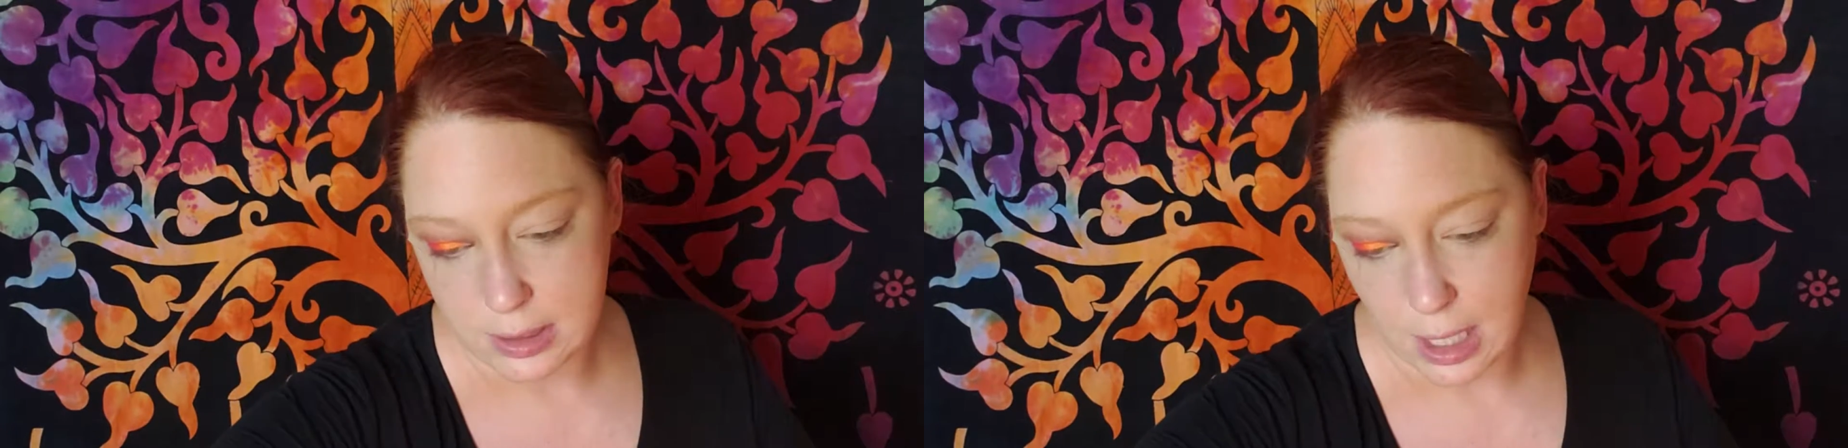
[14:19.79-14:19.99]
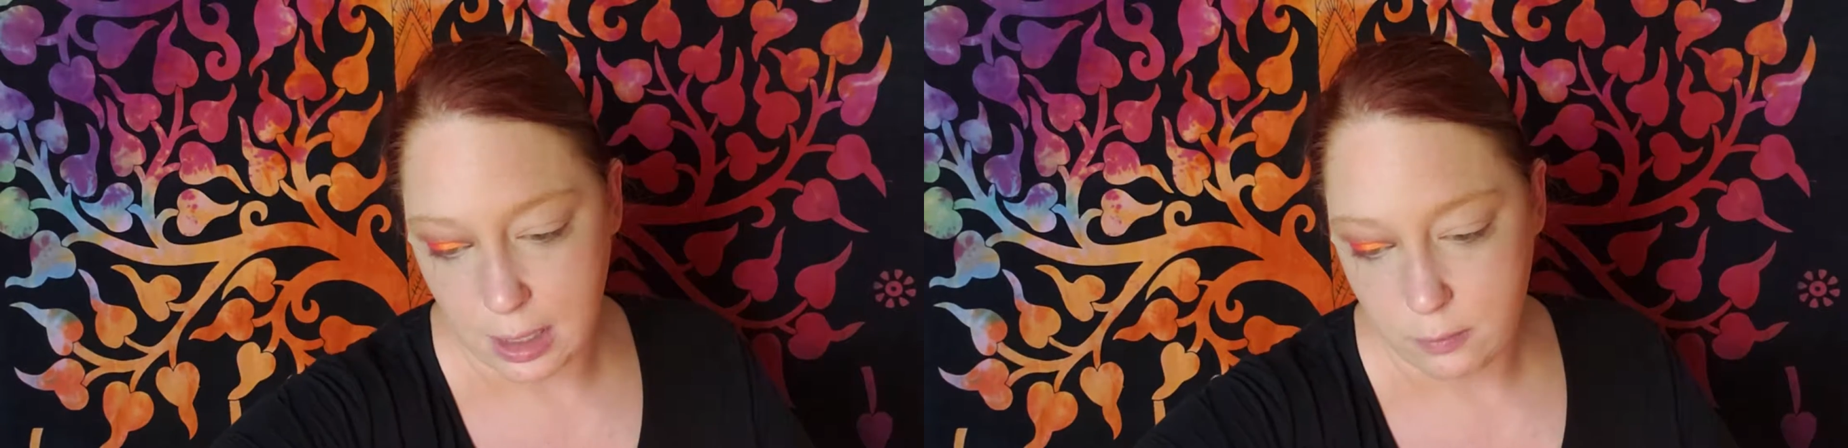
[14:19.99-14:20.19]

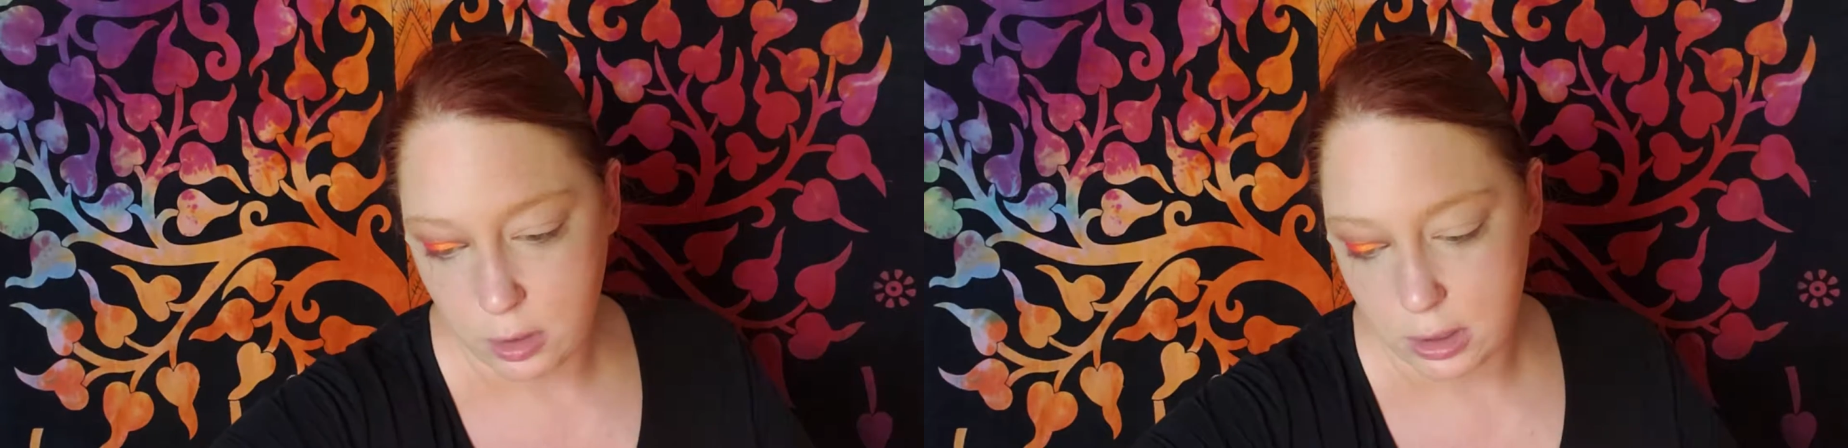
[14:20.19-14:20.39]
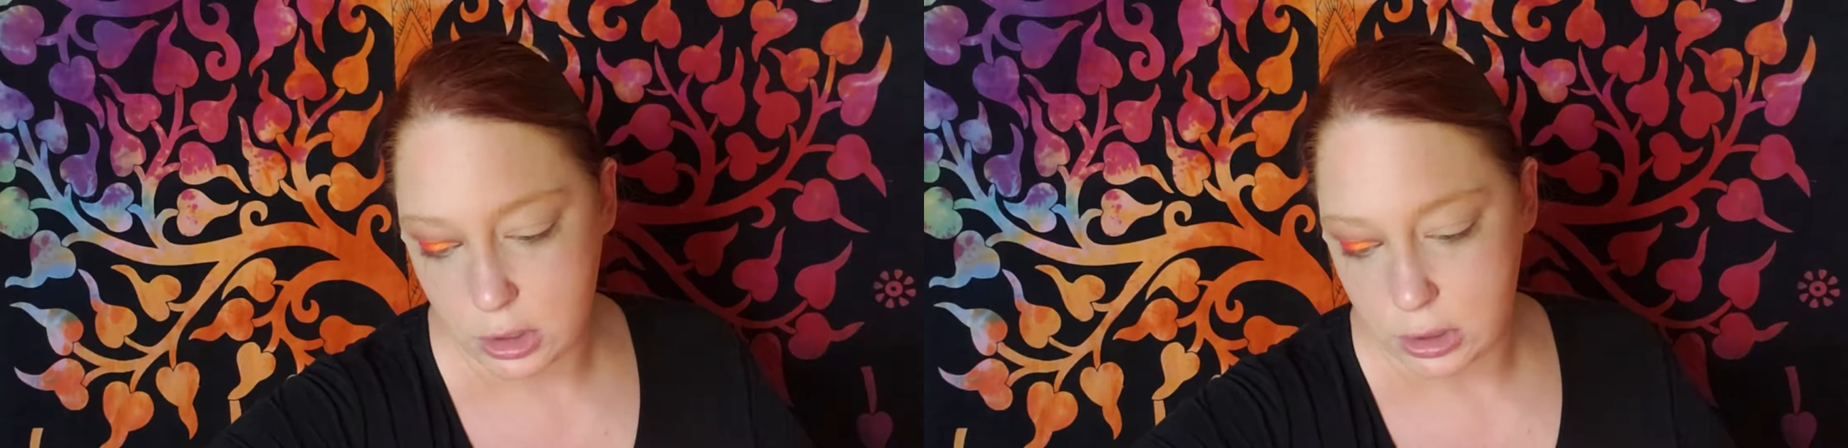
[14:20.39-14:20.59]
I am going
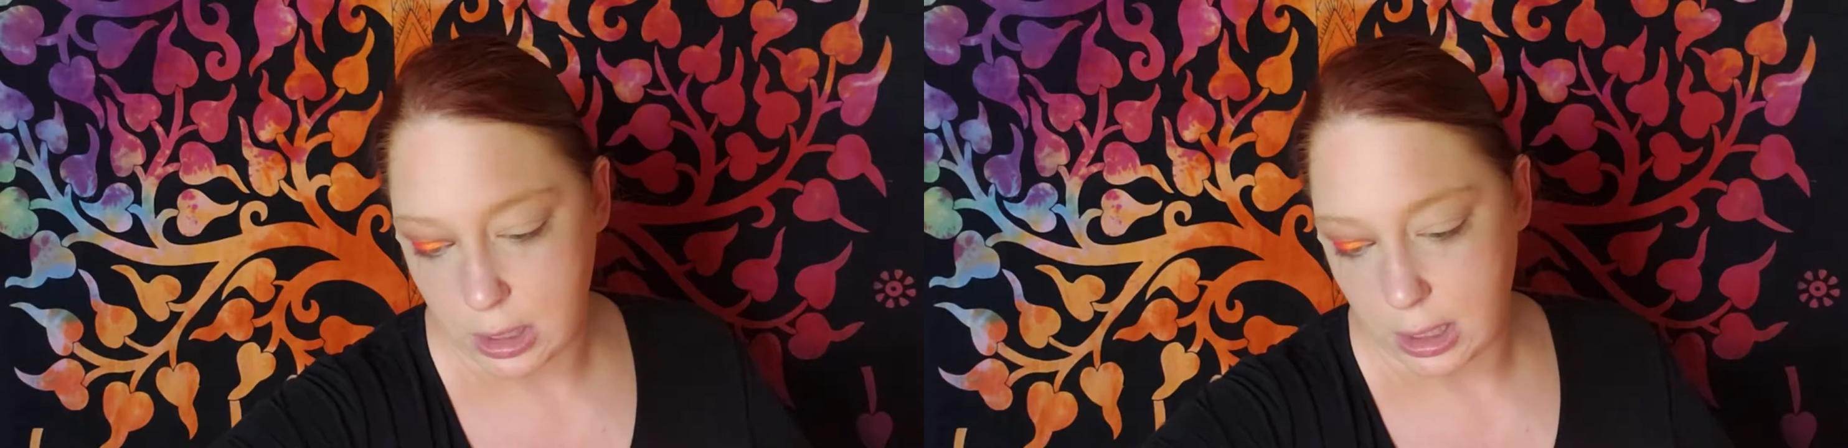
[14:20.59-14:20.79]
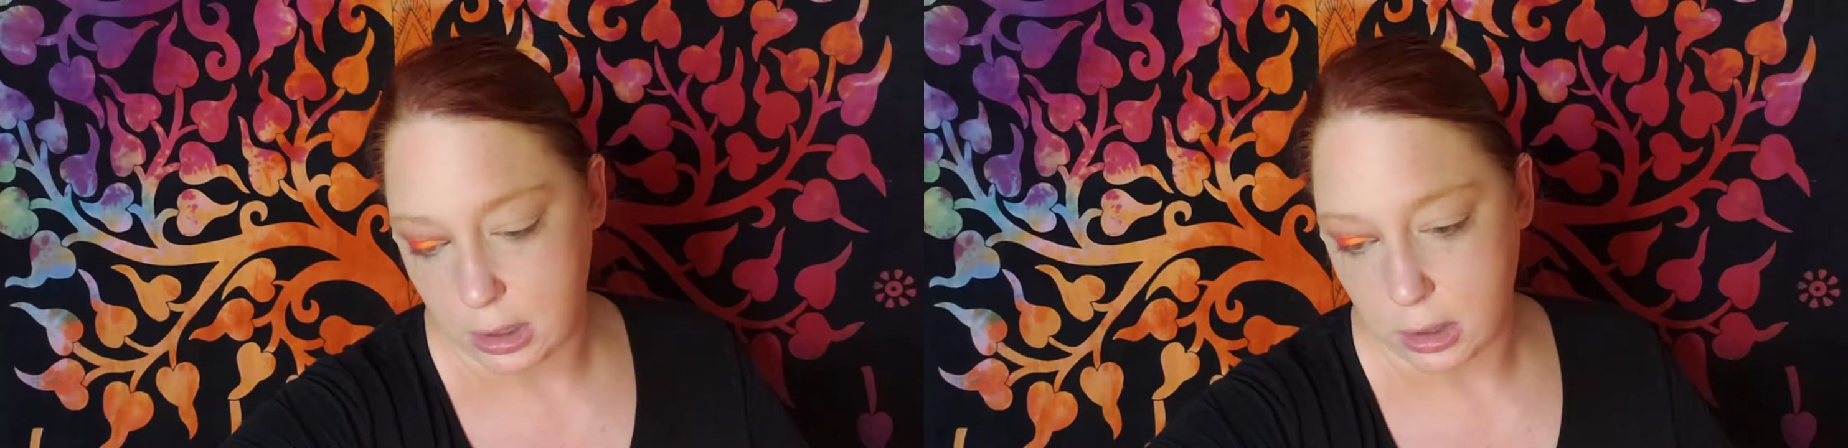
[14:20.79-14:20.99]
to just
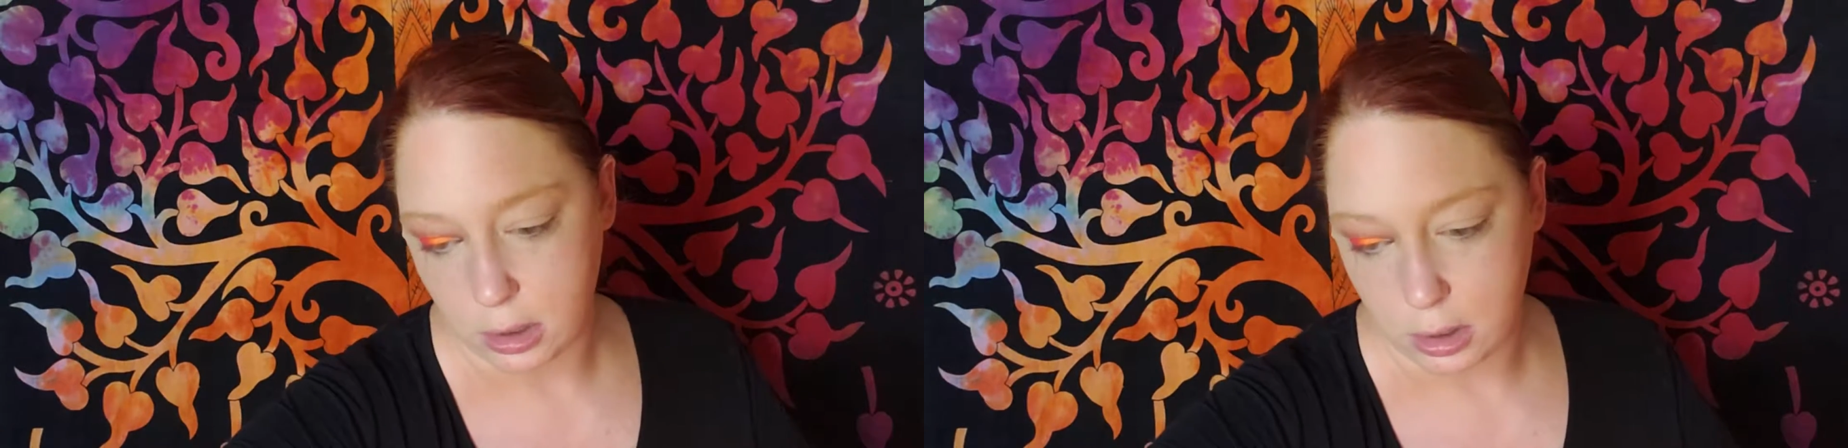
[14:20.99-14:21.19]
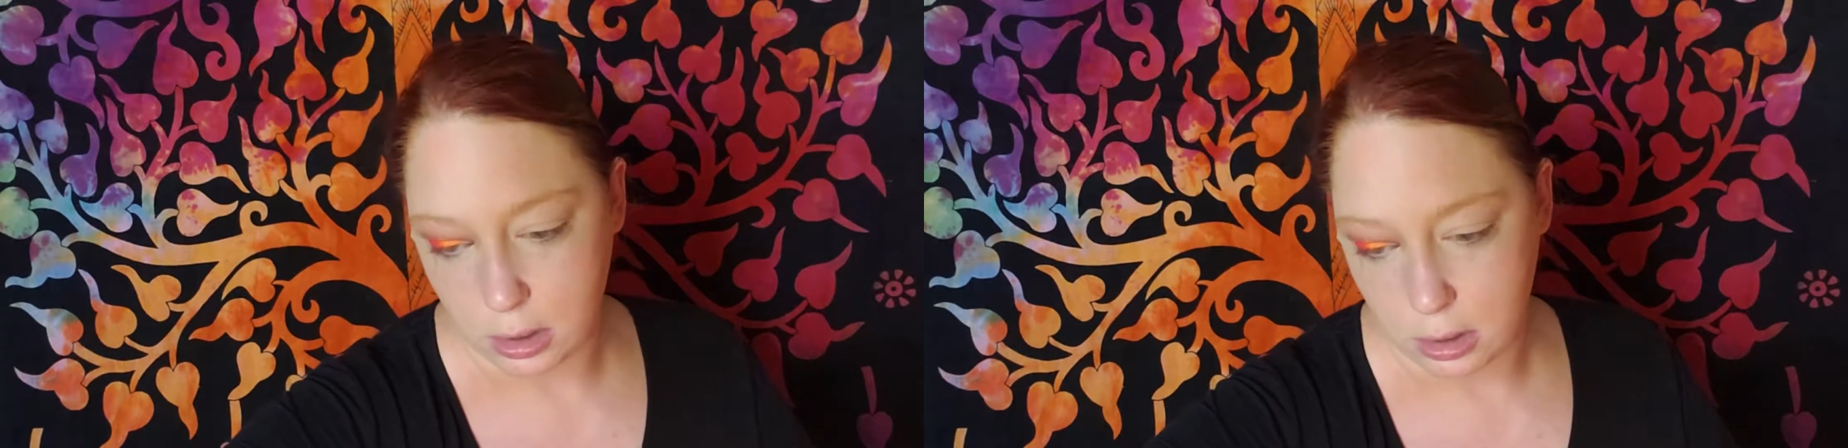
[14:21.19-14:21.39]
take
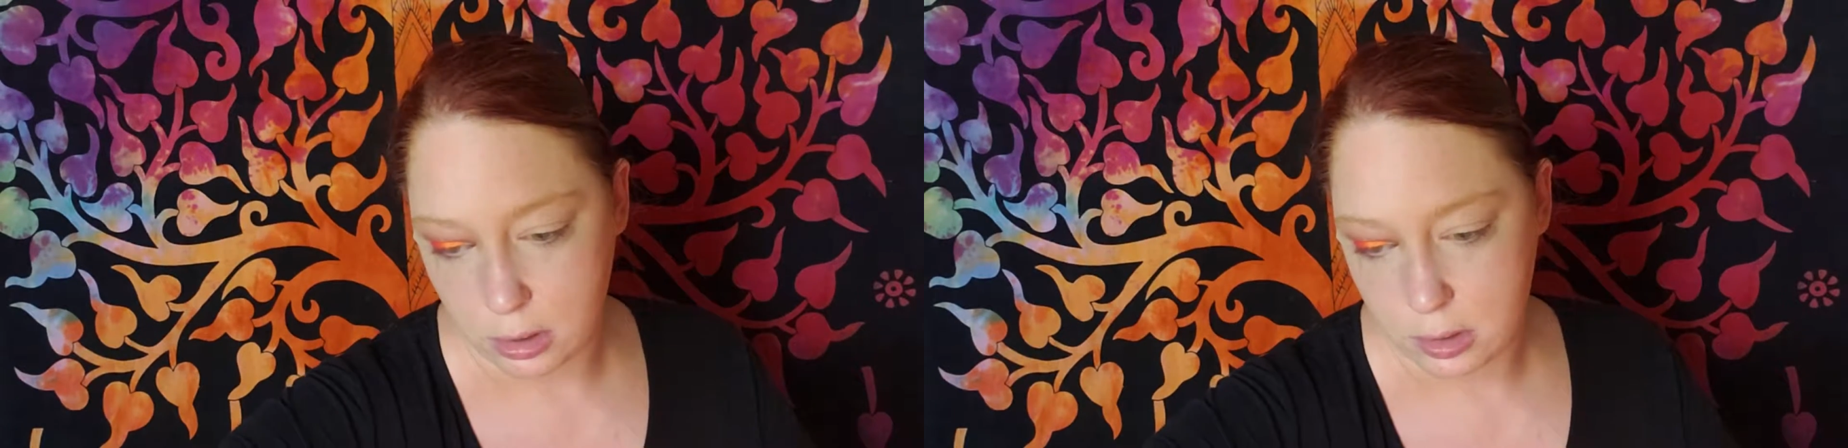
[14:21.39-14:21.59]
another